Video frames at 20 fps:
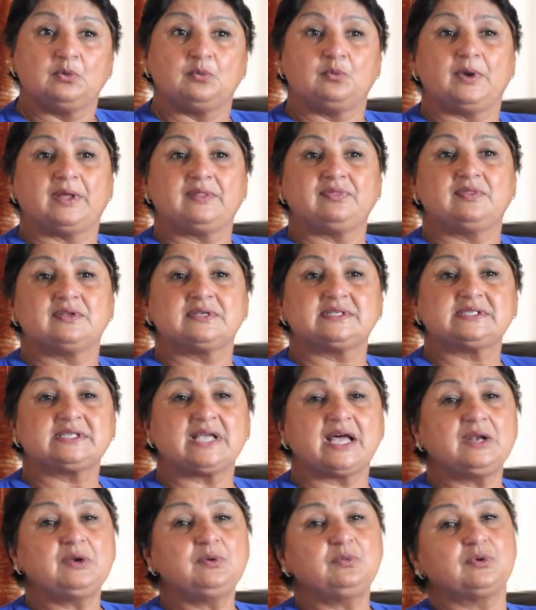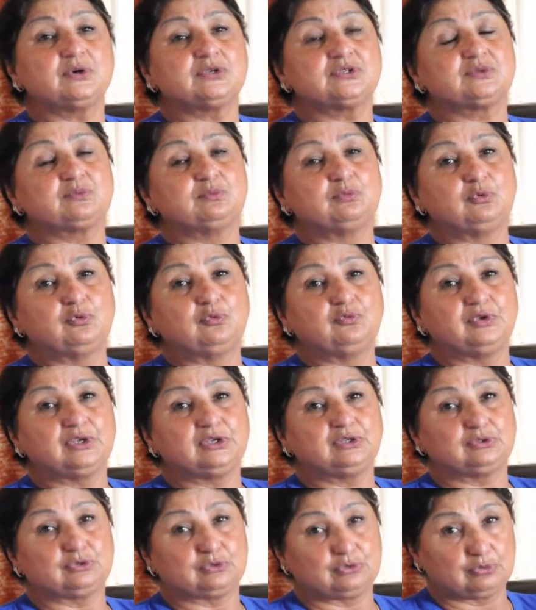when the sun was
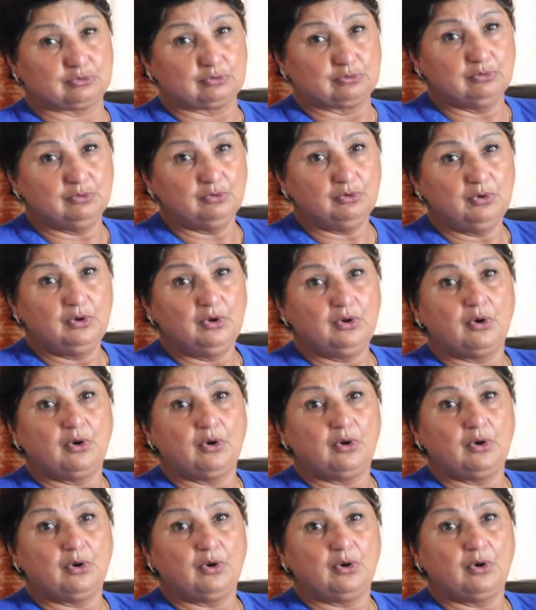moving through